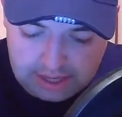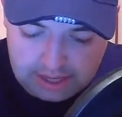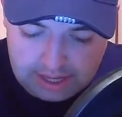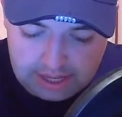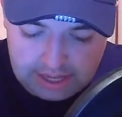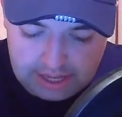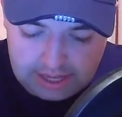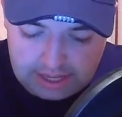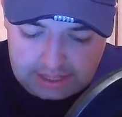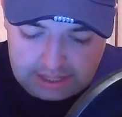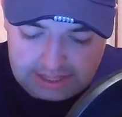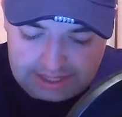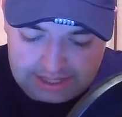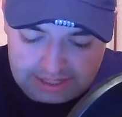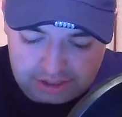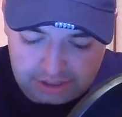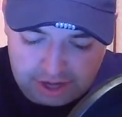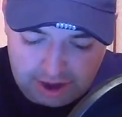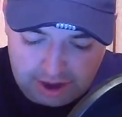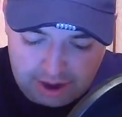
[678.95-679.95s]

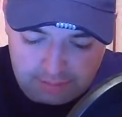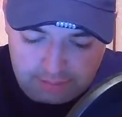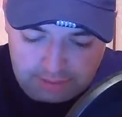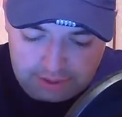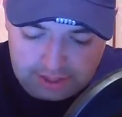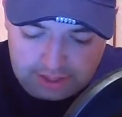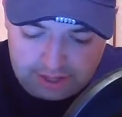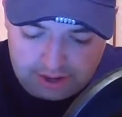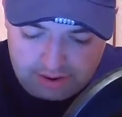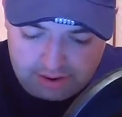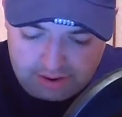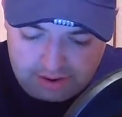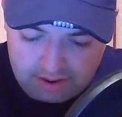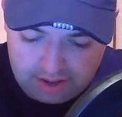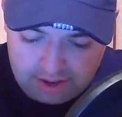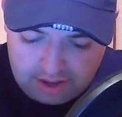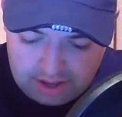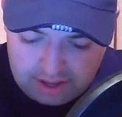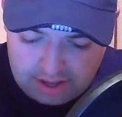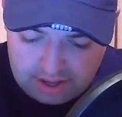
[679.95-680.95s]
Elite Charbonnier,
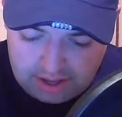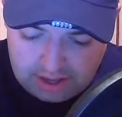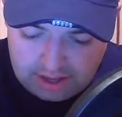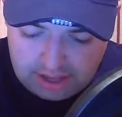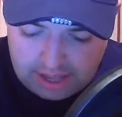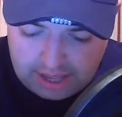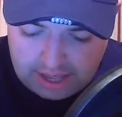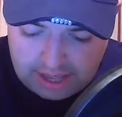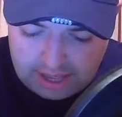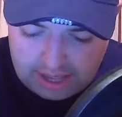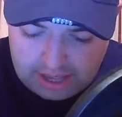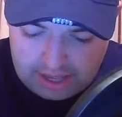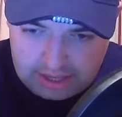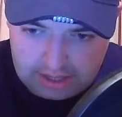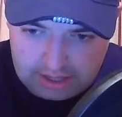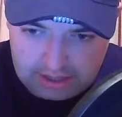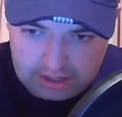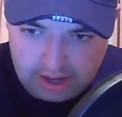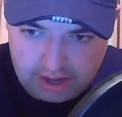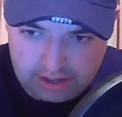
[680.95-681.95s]

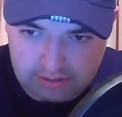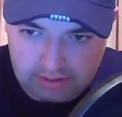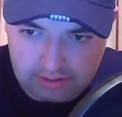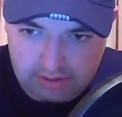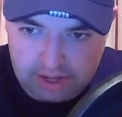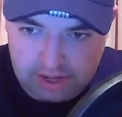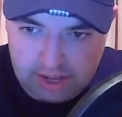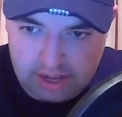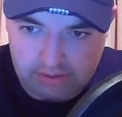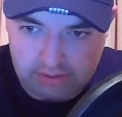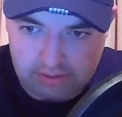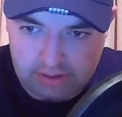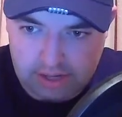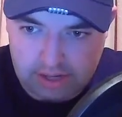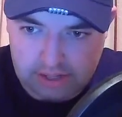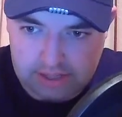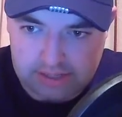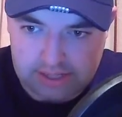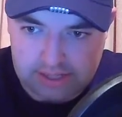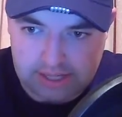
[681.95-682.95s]
not done a hell of a
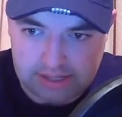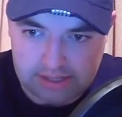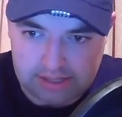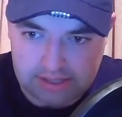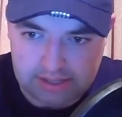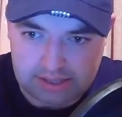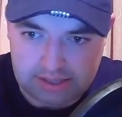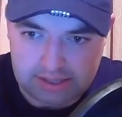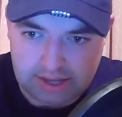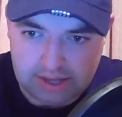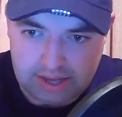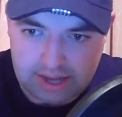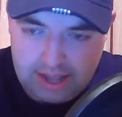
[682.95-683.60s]
lot since.